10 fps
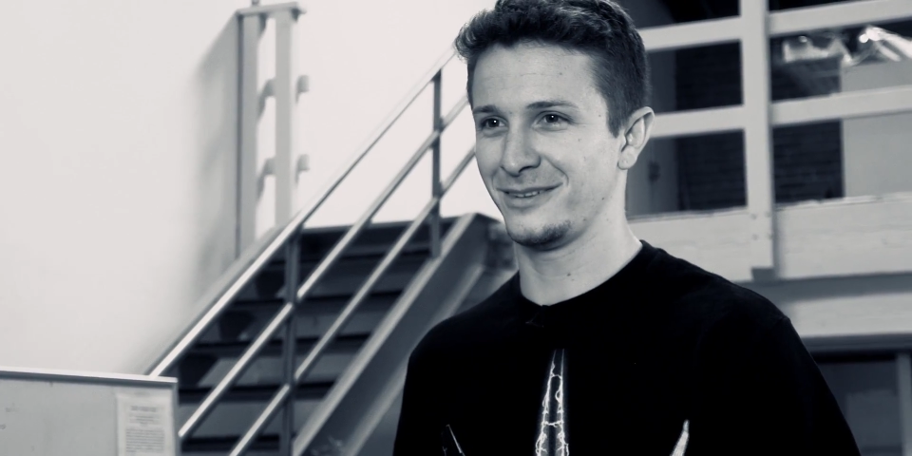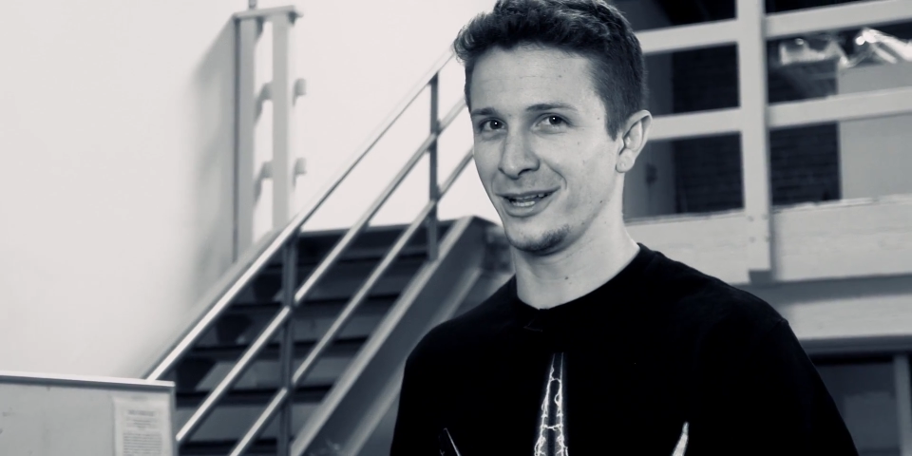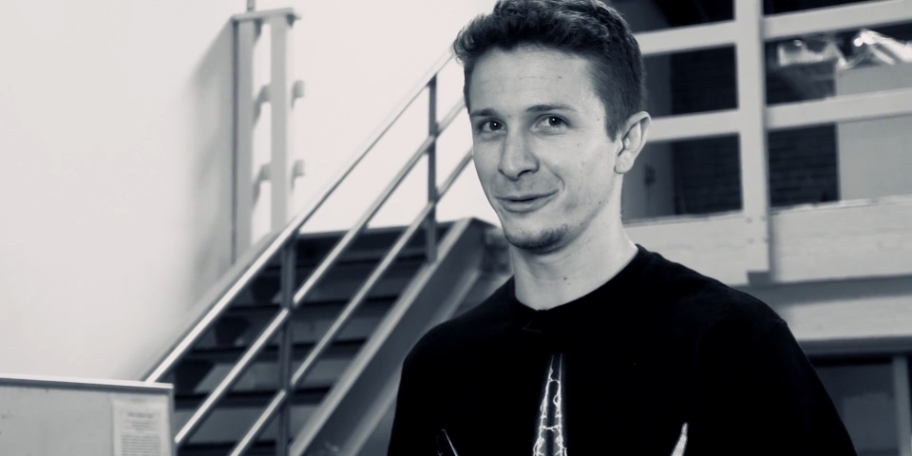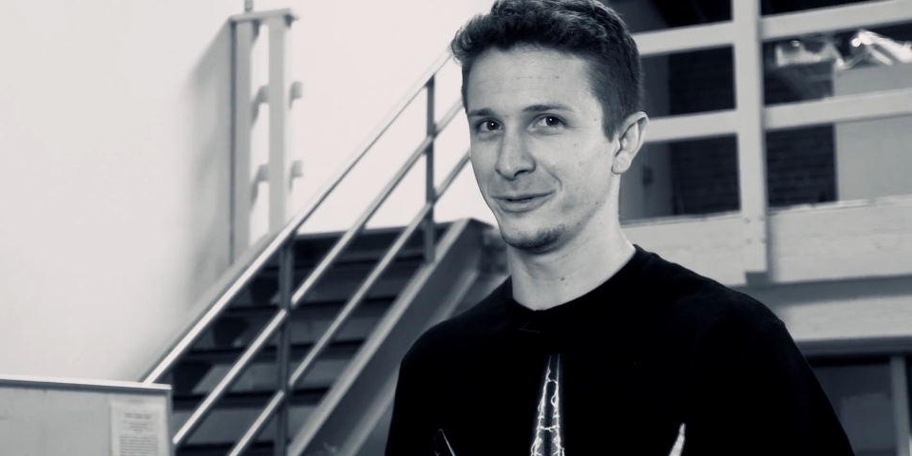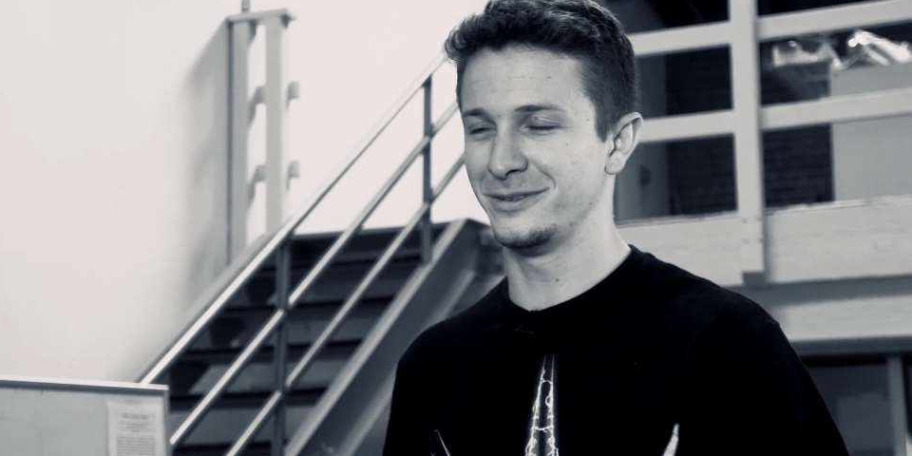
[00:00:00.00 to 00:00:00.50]

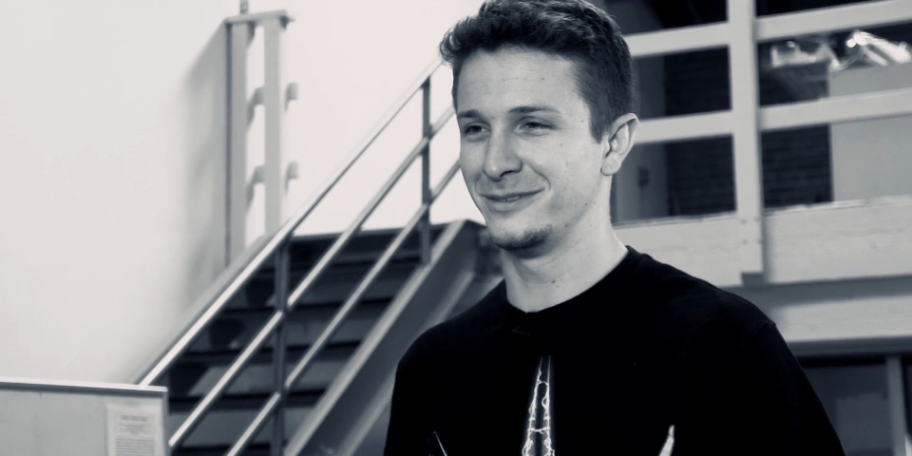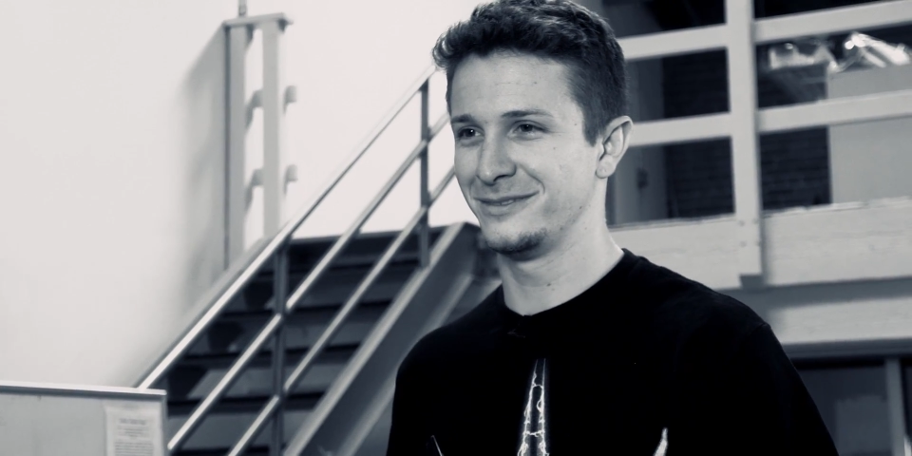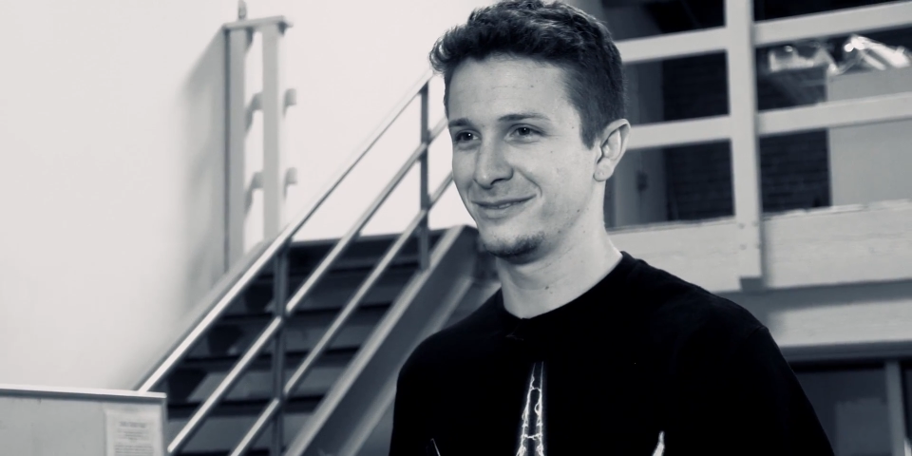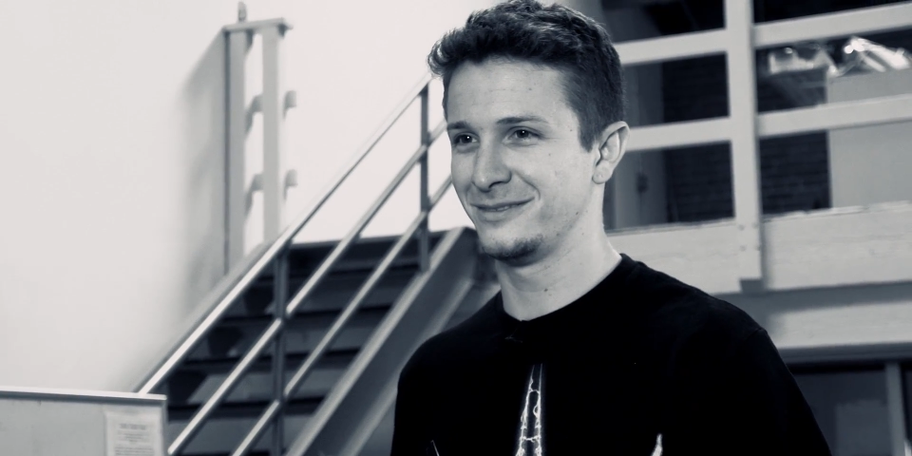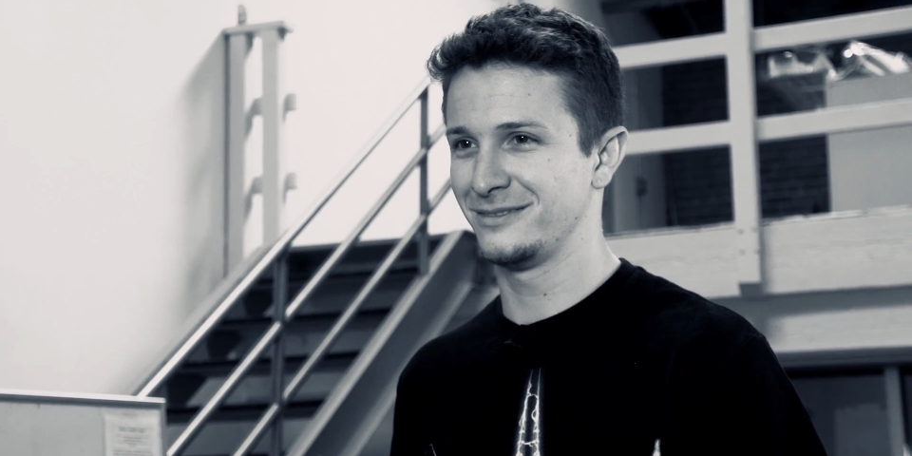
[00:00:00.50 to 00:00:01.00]
Hollywood,
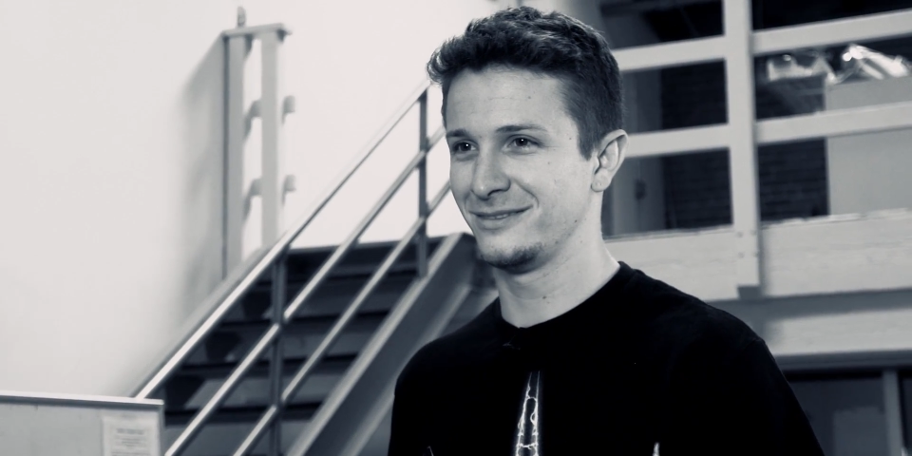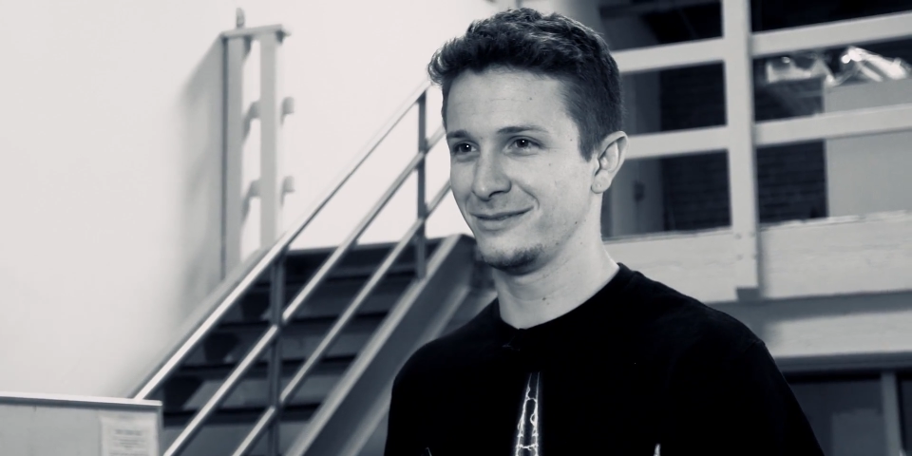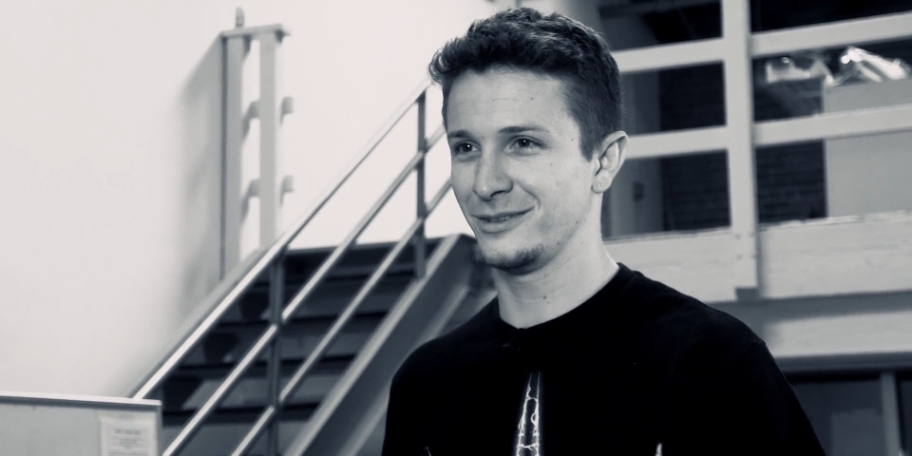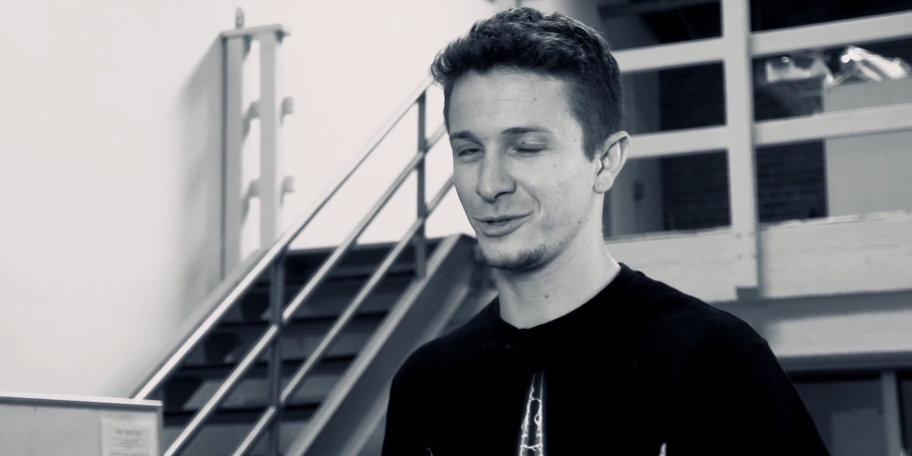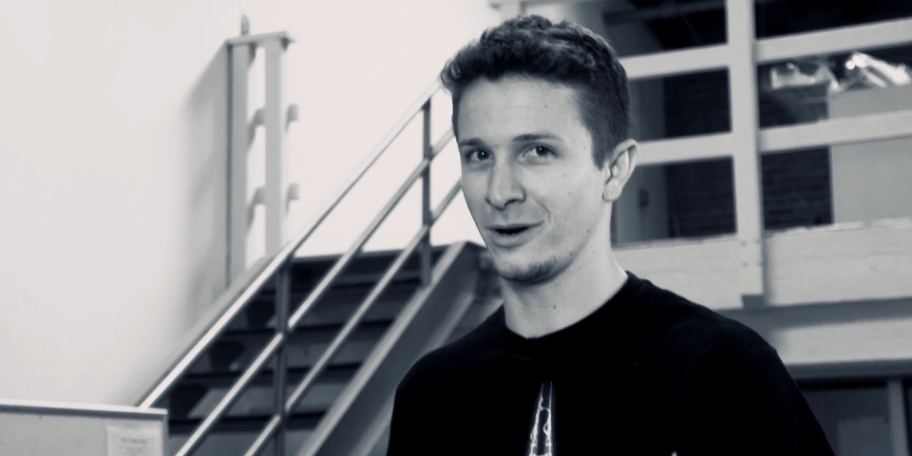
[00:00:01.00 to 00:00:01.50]

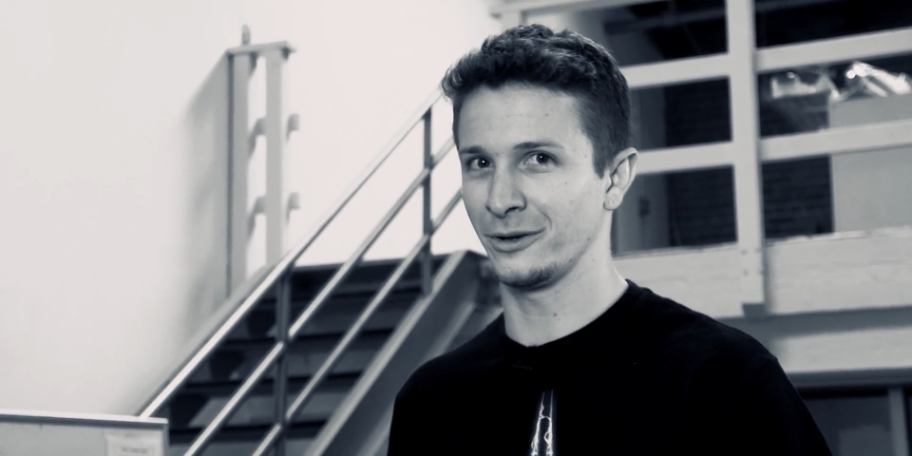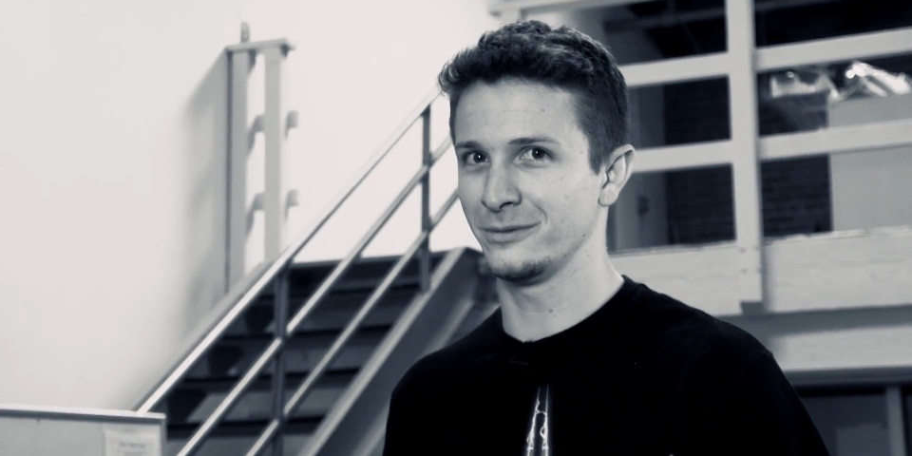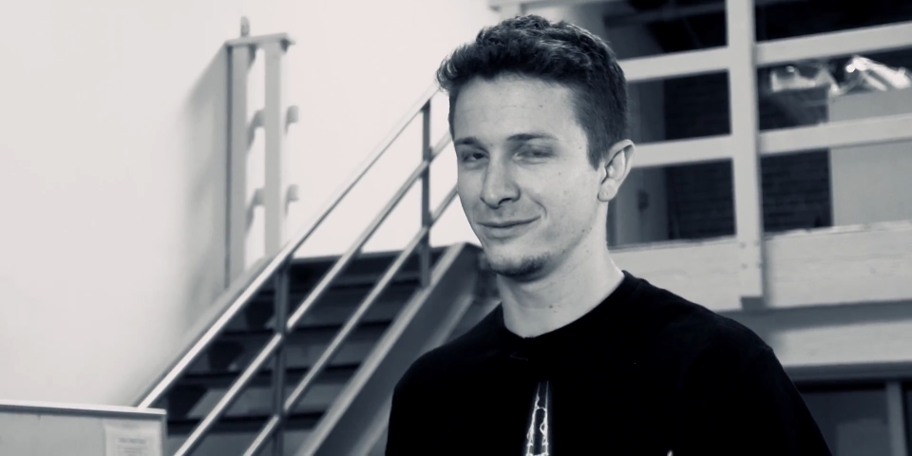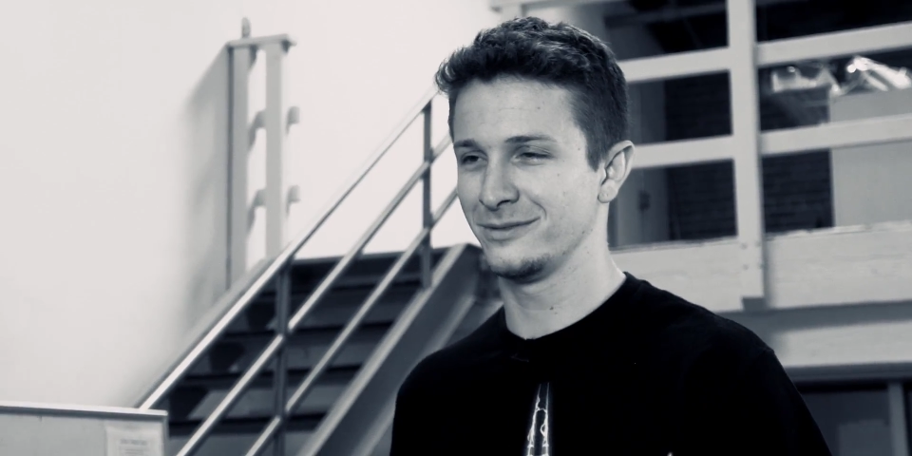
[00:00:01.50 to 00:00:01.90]
Toronto.